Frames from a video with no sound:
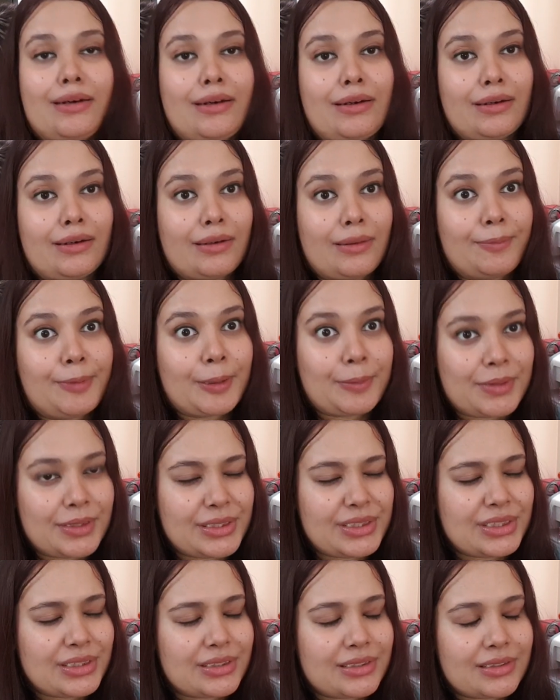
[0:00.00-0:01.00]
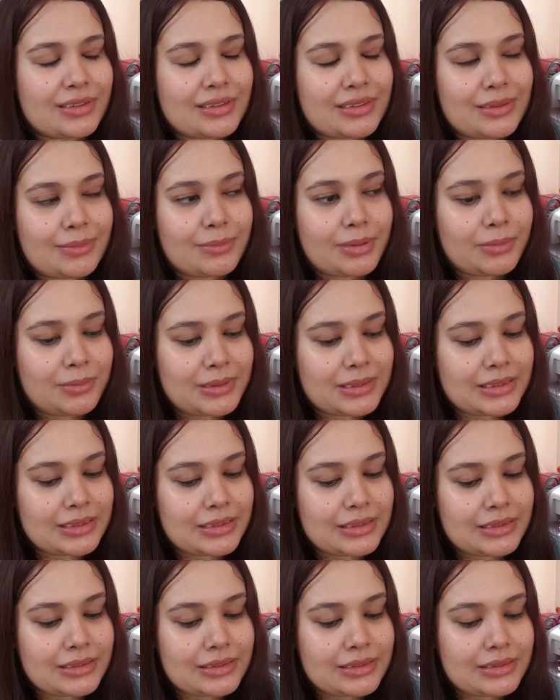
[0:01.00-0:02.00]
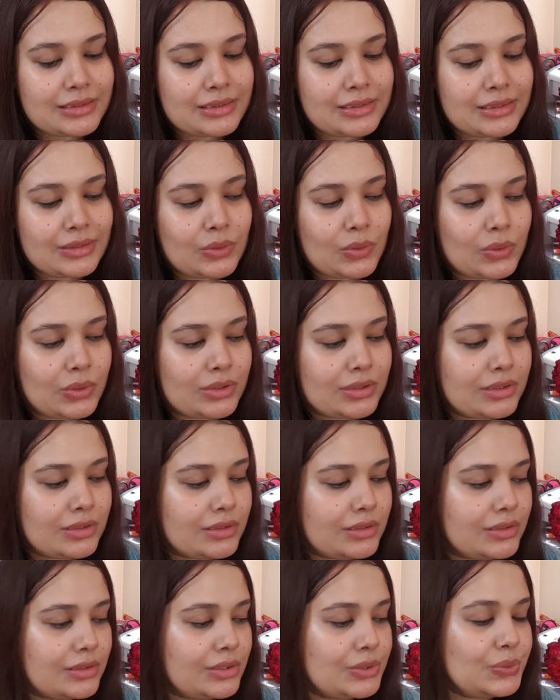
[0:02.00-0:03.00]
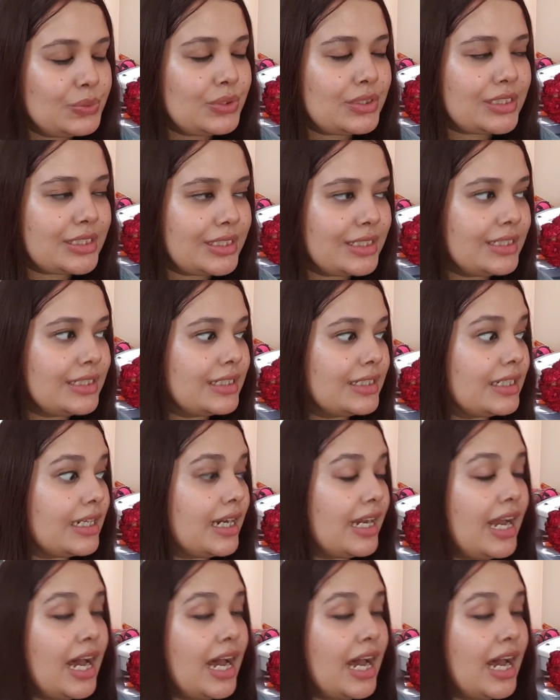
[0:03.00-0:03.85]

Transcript: publishers and publicists and authors to read that